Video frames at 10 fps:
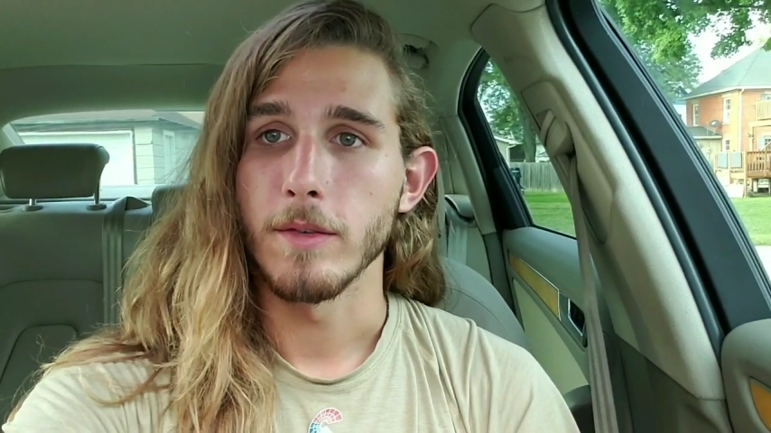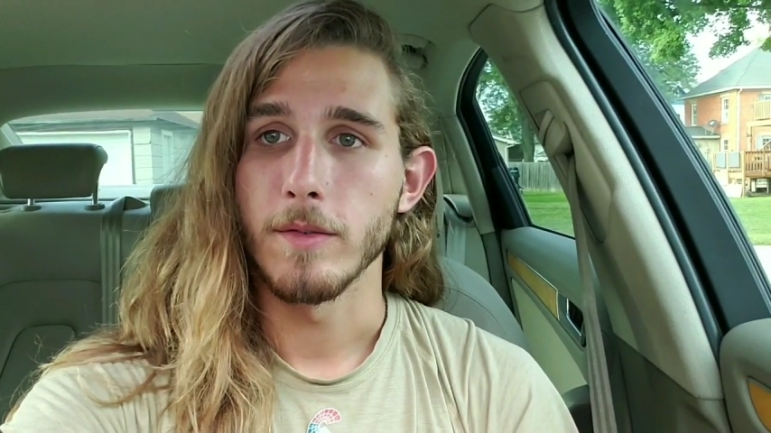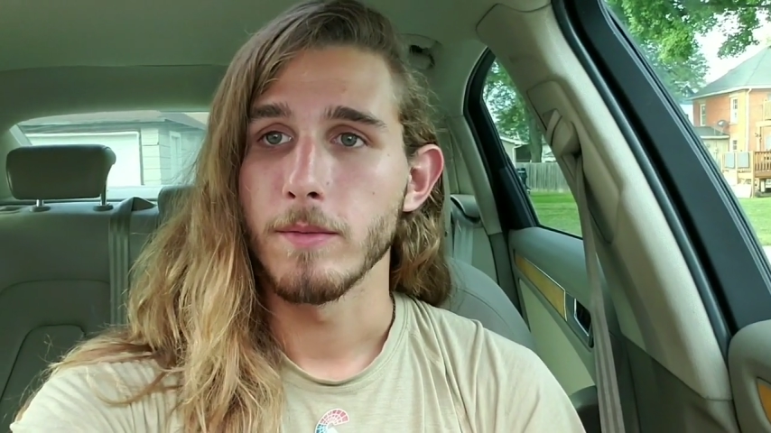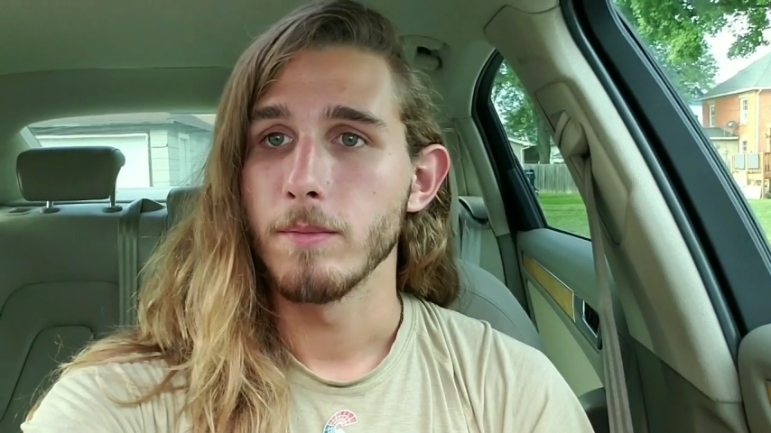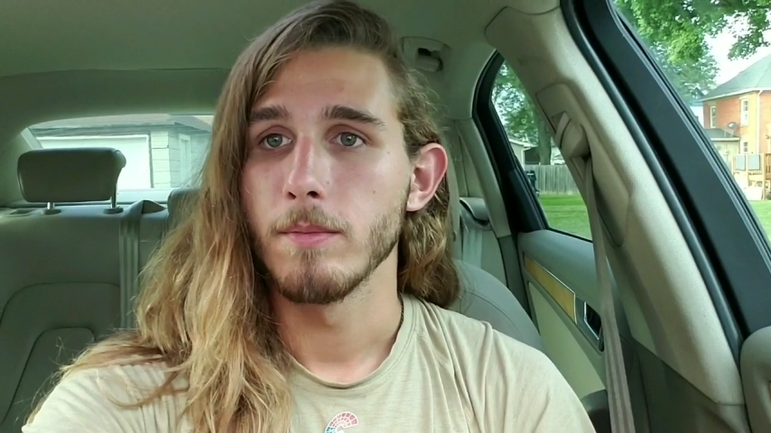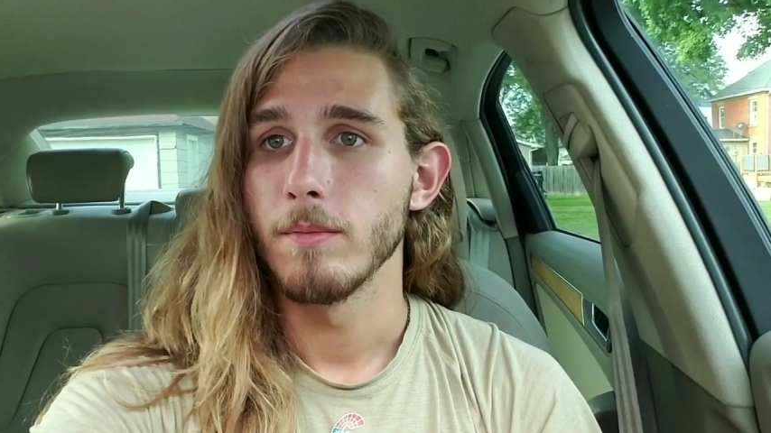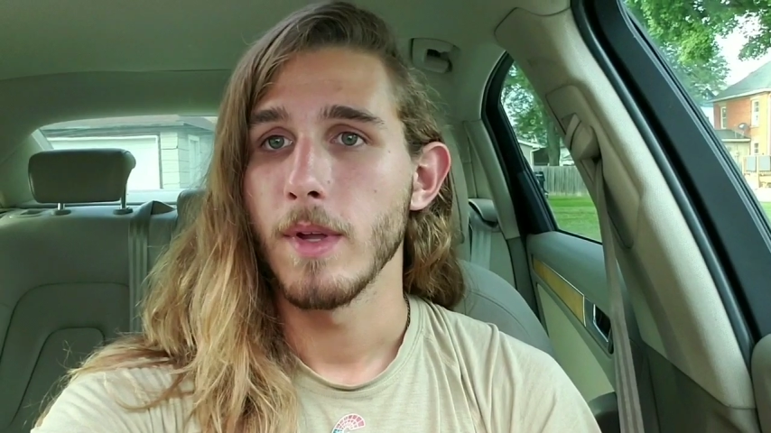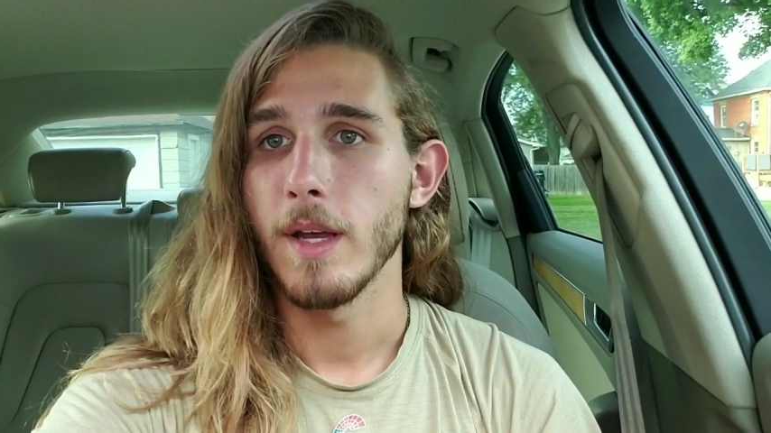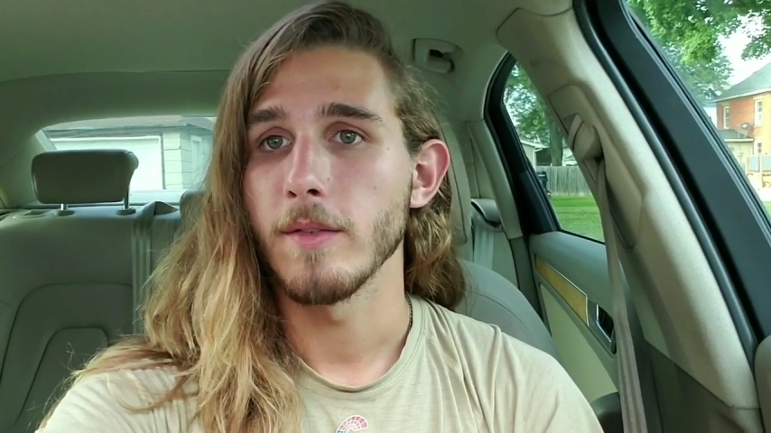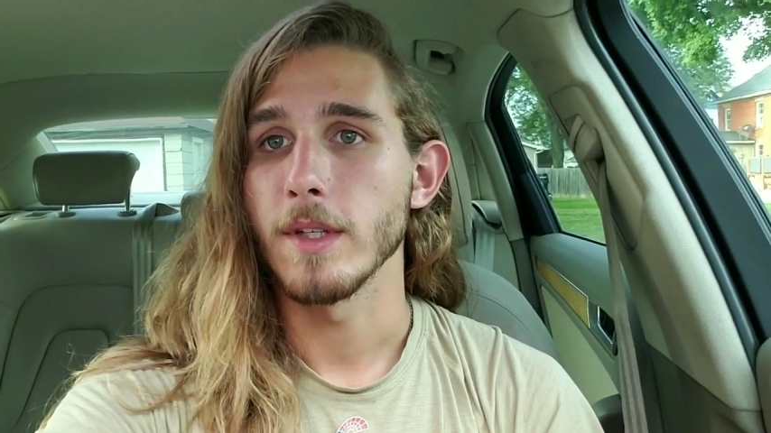of
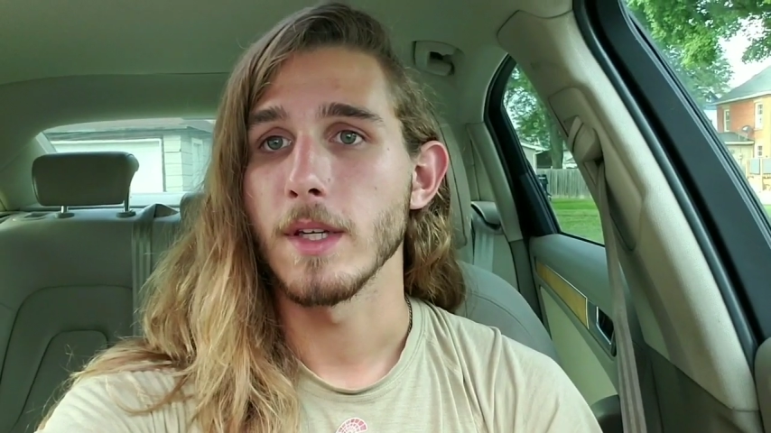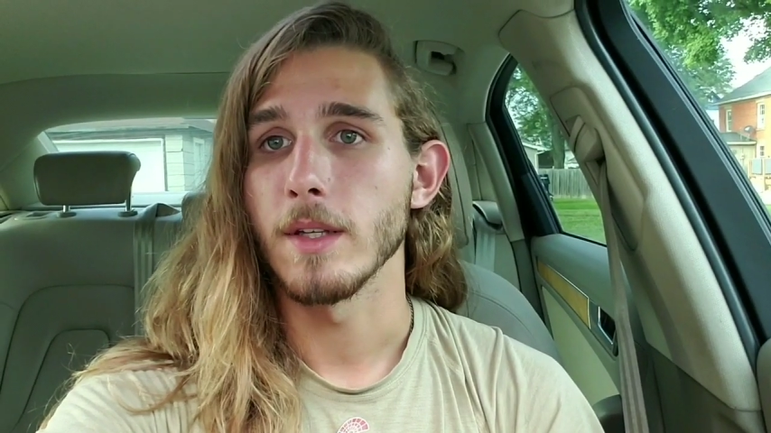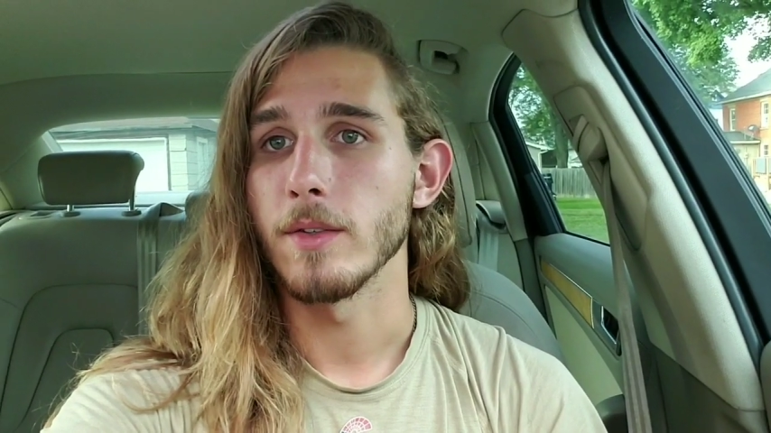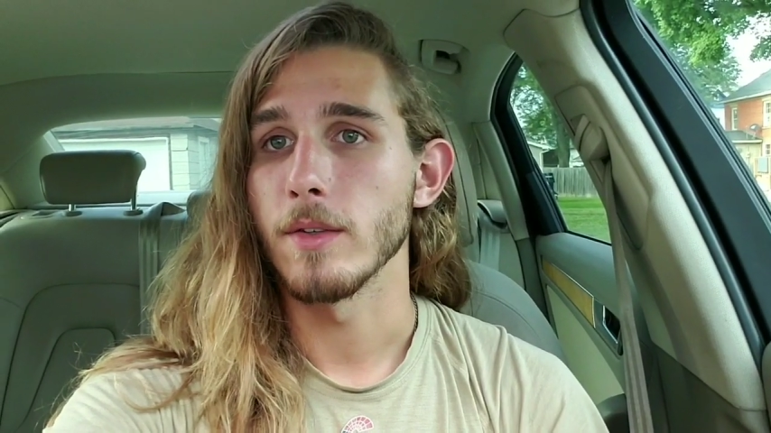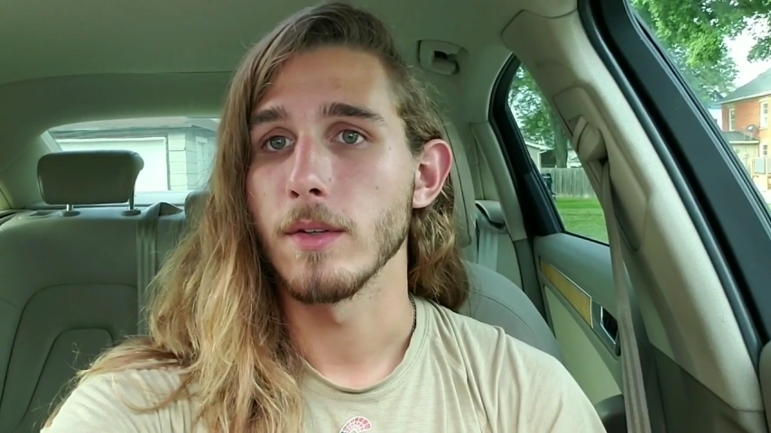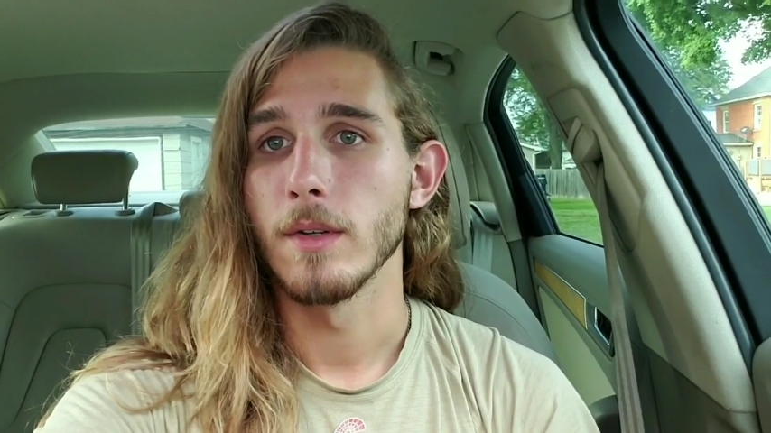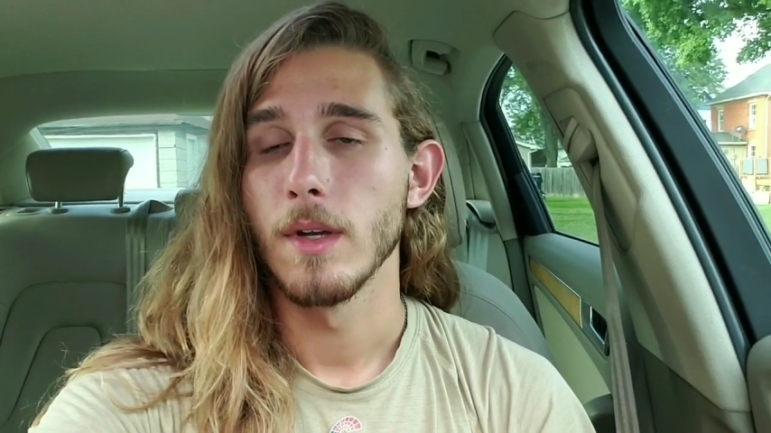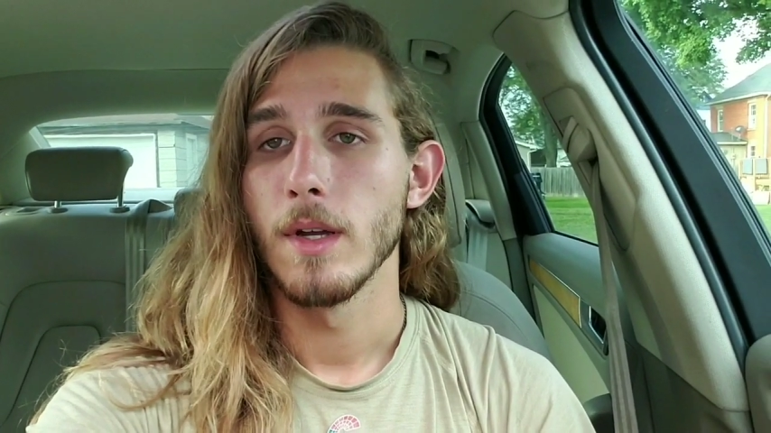having cancer.